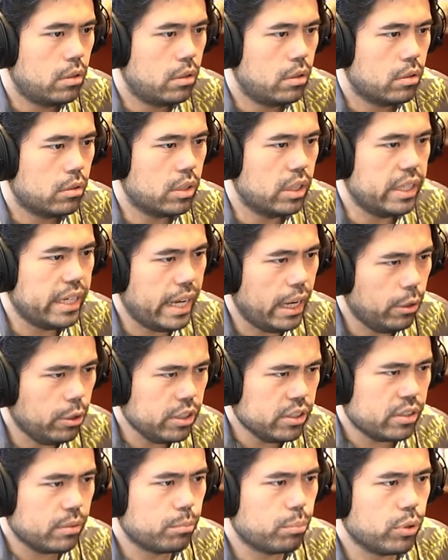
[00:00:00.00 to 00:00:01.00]
Okay, now
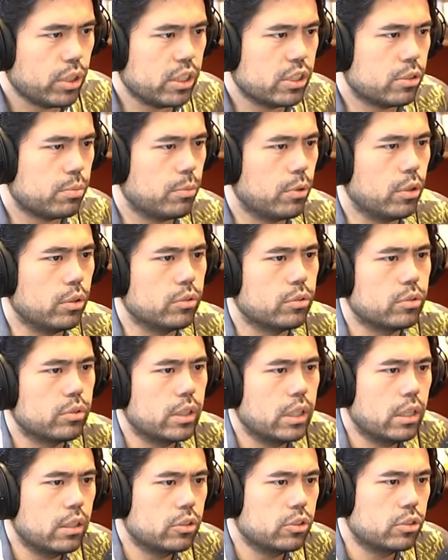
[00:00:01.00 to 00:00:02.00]
he's in blitz mode, so
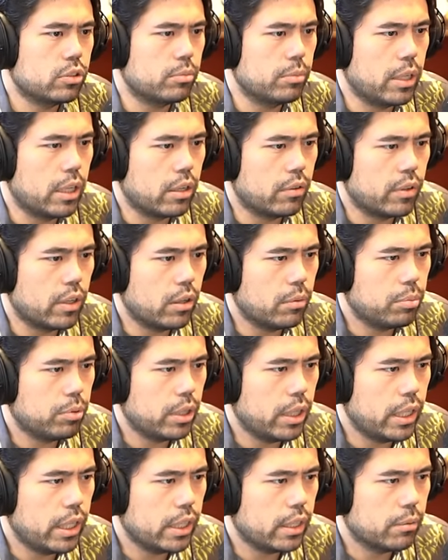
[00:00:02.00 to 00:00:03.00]
now it's just a matter of
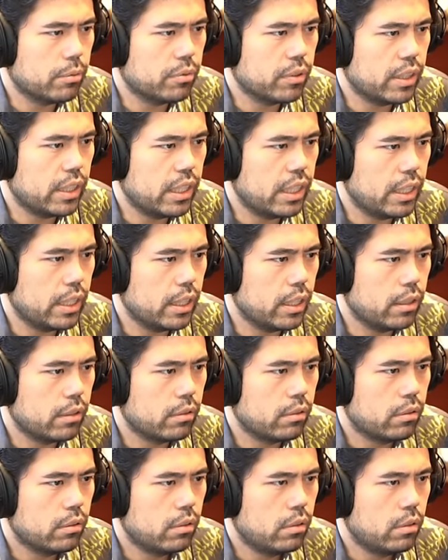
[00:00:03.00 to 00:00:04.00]
playing him if I can.
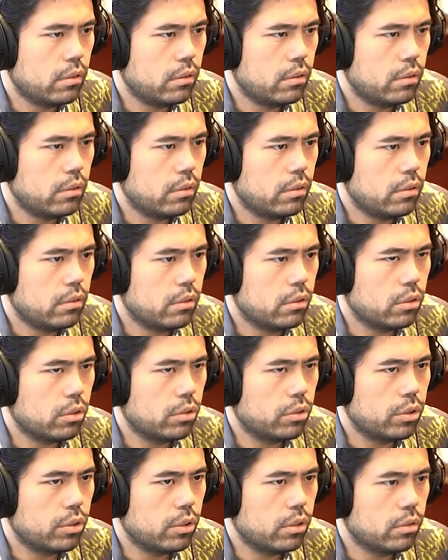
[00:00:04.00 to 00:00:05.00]
I'll go
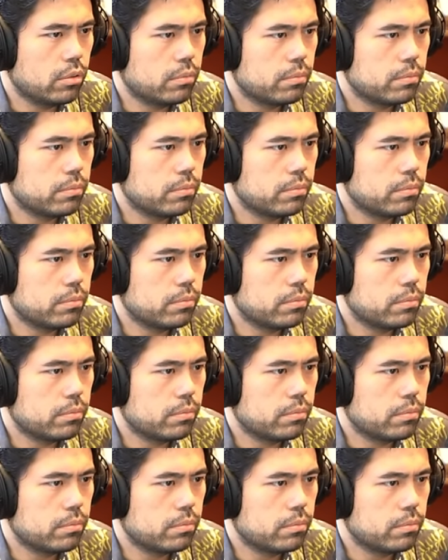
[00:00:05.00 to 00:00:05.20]
here.